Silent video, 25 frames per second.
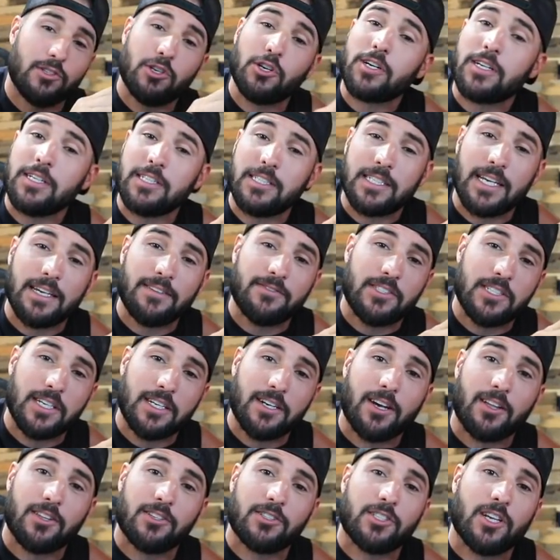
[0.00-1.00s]
You're going to save ten
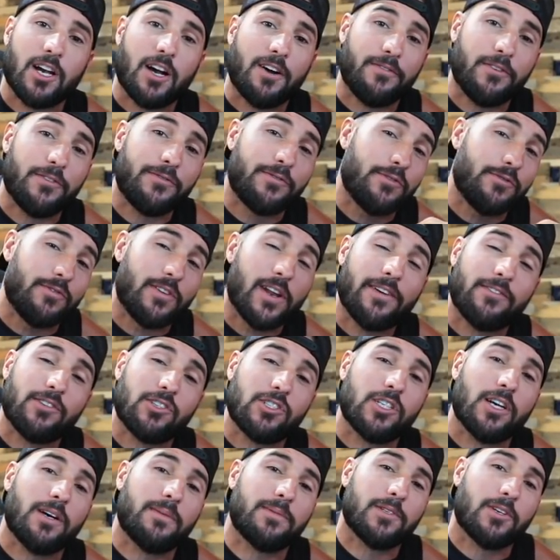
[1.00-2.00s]
dollars off if you've never
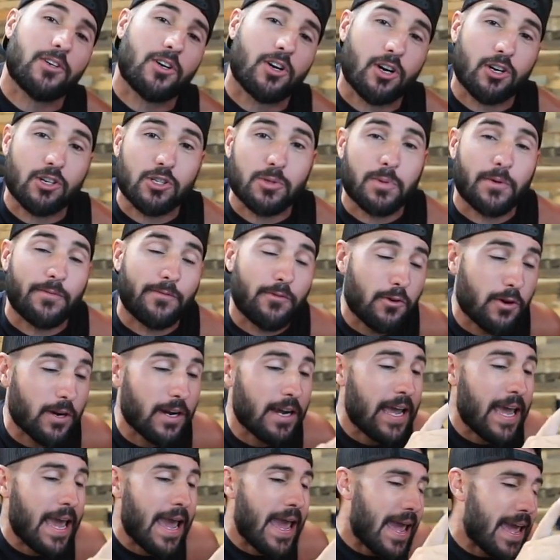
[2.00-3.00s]
shopped on Carl's
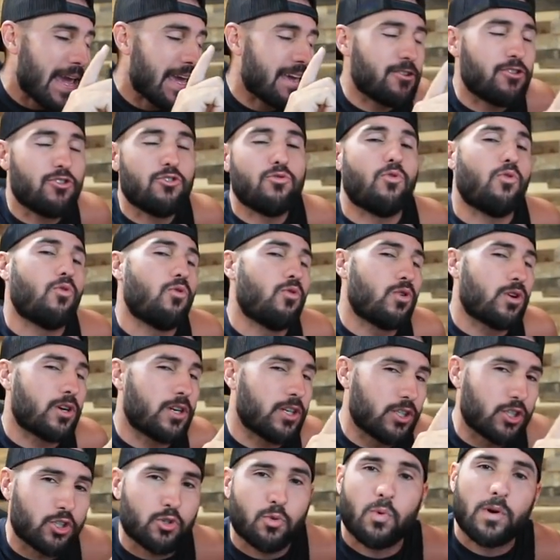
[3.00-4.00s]
before and you
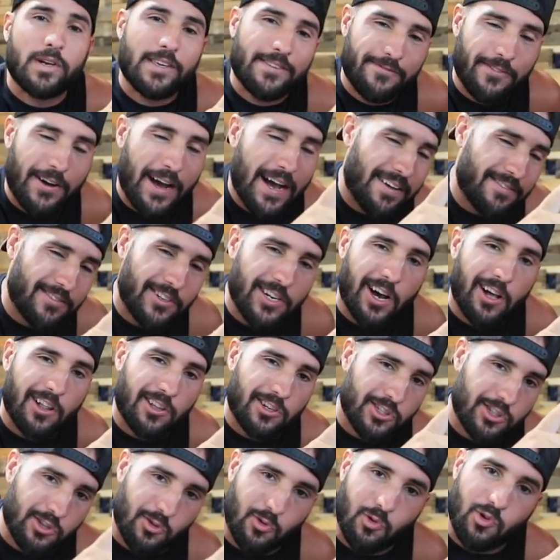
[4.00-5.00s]
order twenty-five
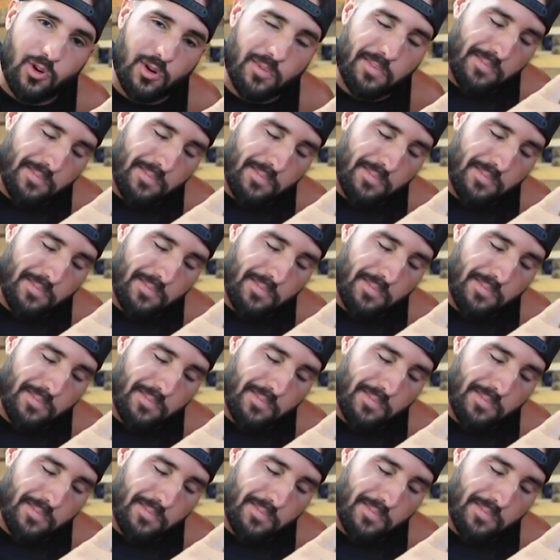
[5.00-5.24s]
dollars or